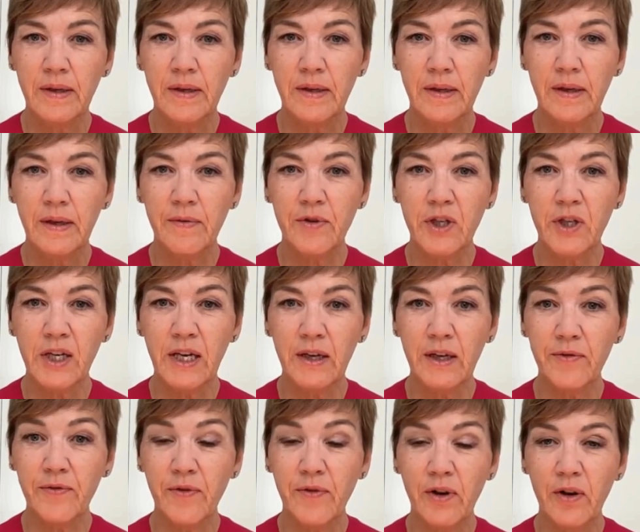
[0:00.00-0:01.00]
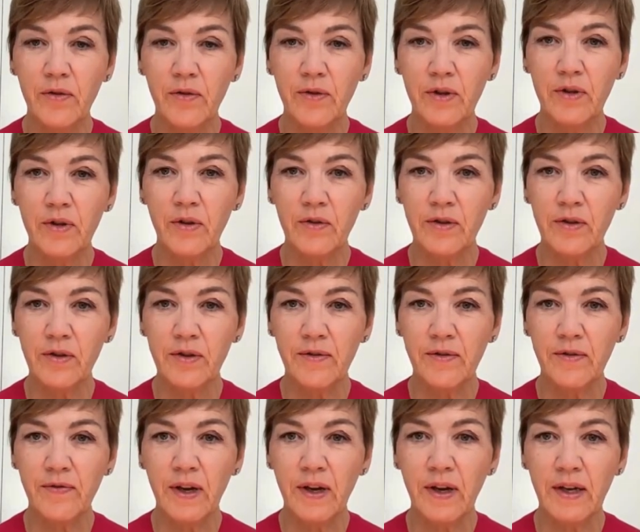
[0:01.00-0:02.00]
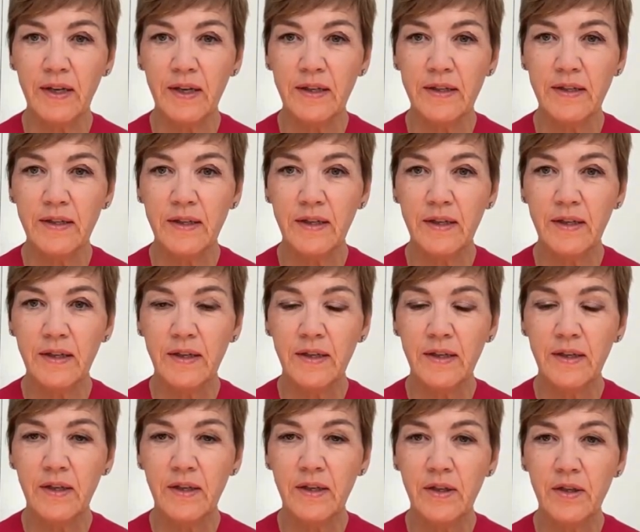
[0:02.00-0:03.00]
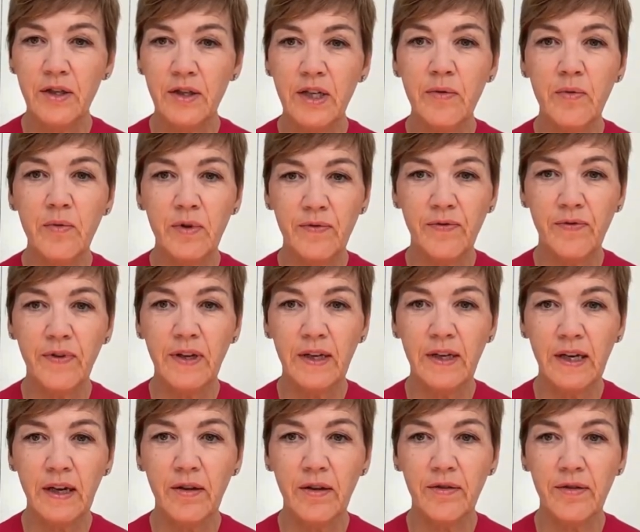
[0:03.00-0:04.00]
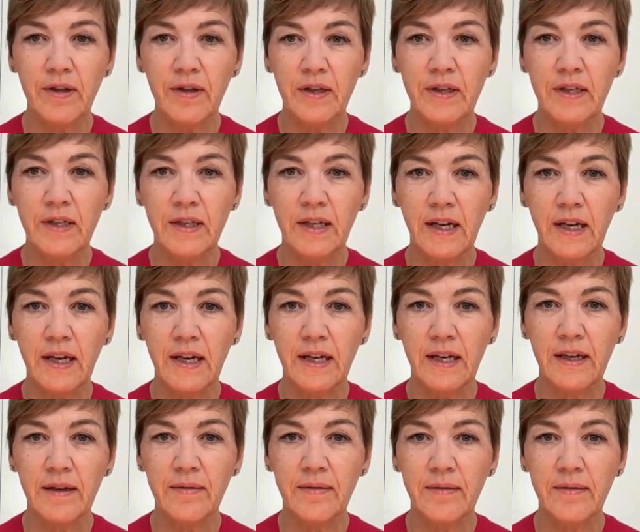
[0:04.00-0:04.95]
If she had followed the doctor's advice, she would feel healthier today.